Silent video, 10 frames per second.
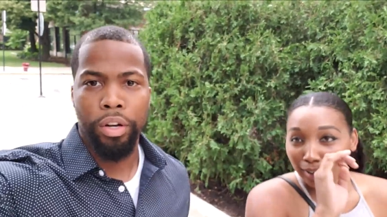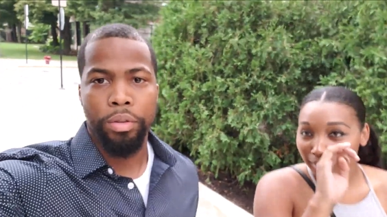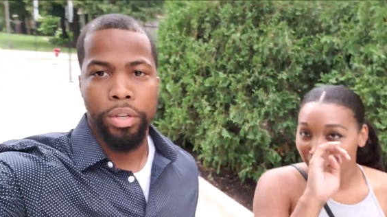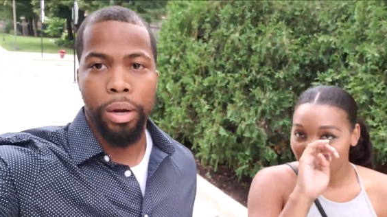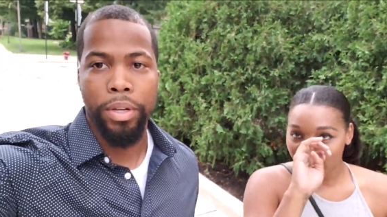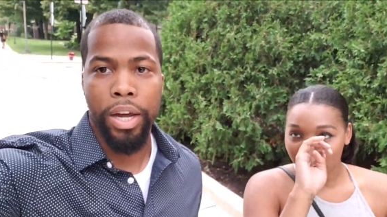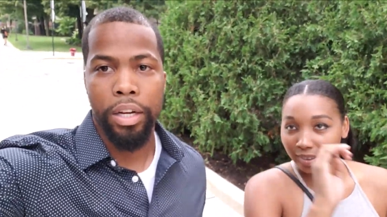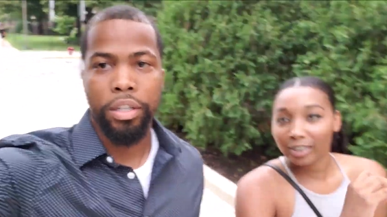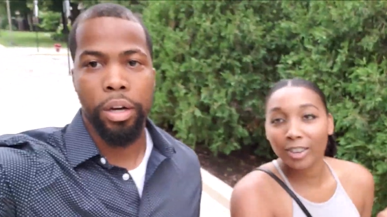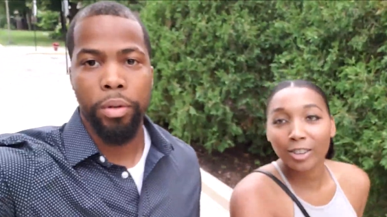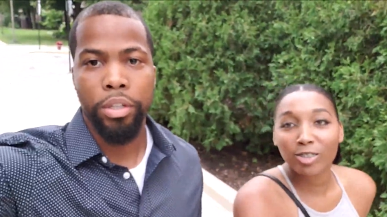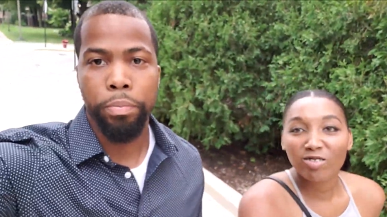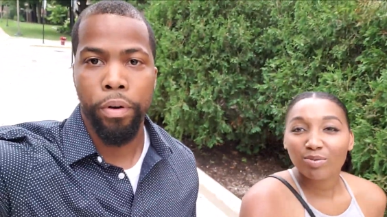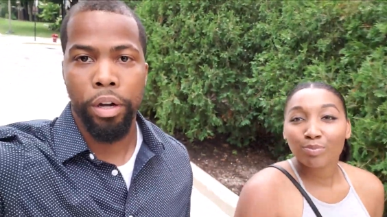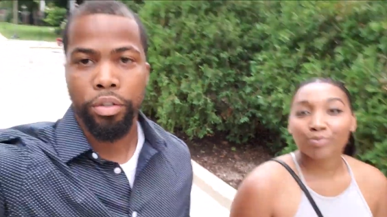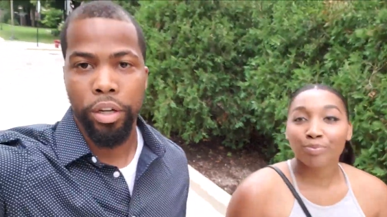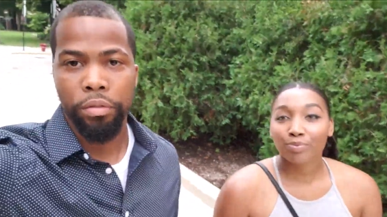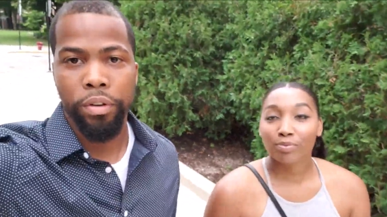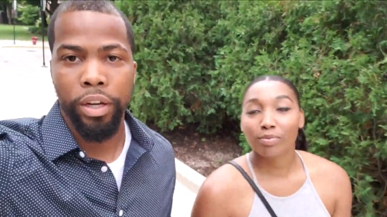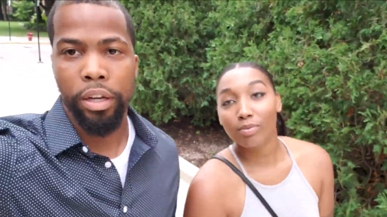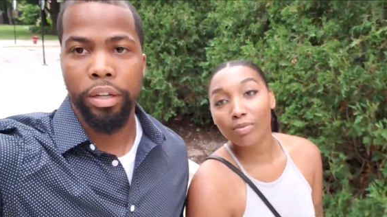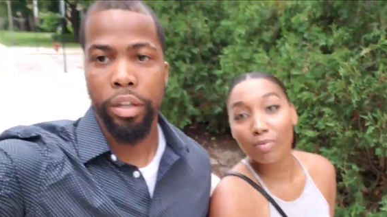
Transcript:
Speaker 1: use camera eyes, y'all. We just parked trying to find.